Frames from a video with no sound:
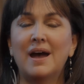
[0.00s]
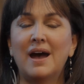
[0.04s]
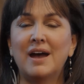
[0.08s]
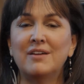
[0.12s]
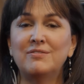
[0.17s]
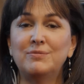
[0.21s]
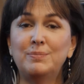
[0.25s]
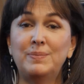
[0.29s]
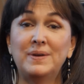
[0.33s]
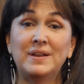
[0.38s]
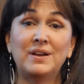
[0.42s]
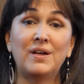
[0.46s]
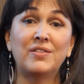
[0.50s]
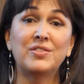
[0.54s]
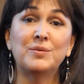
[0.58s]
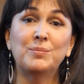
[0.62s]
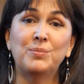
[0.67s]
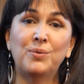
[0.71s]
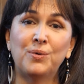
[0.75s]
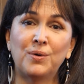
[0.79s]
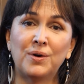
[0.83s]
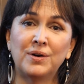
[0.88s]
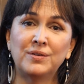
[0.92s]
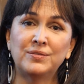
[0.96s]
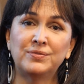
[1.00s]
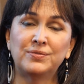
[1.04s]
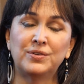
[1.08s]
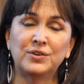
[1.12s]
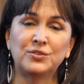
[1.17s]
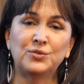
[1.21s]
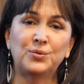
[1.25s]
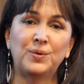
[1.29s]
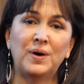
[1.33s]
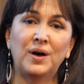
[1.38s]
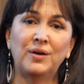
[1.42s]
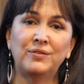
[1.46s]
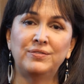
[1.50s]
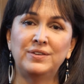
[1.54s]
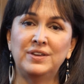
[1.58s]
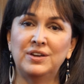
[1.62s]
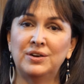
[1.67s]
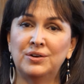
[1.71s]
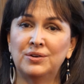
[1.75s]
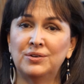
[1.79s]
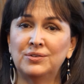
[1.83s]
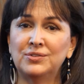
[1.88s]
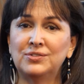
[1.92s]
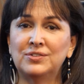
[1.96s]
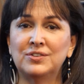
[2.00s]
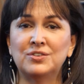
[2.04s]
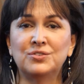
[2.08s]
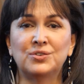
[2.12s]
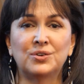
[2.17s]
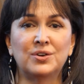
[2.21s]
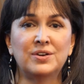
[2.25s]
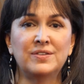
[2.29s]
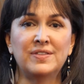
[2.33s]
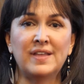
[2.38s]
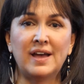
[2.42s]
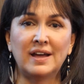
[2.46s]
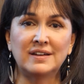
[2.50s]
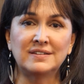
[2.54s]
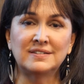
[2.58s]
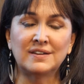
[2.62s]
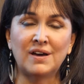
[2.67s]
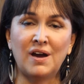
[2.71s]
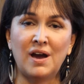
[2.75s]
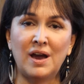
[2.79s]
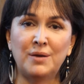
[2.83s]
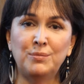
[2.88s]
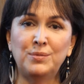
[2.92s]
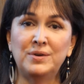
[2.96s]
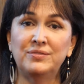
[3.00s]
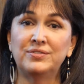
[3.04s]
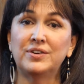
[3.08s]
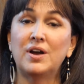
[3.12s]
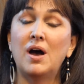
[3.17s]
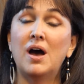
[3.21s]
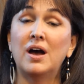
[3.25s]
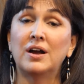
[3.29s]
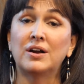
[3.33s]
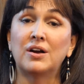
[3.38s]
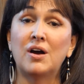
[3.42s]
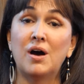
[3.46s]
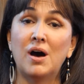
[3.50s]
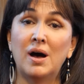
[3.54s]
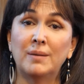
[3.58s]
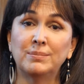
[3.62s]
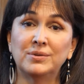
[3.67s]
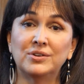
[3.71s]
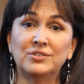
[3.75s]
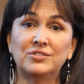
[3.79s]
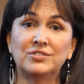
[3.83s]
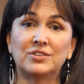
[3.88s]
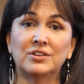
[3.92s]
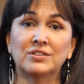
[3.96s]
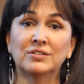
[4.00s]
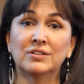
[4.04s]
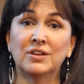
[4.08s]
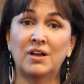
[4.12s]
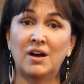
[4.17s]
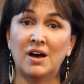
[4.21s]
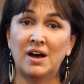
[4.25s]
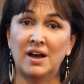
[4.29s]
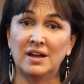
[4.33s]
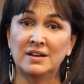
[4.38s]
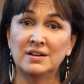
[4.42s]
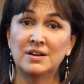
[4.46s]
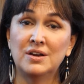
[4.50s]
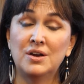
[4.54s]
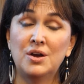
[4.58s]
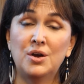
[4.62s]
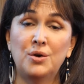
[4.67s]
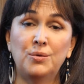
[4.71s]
I've been on the board for 12 years, and during that time, we've accomplished a lot.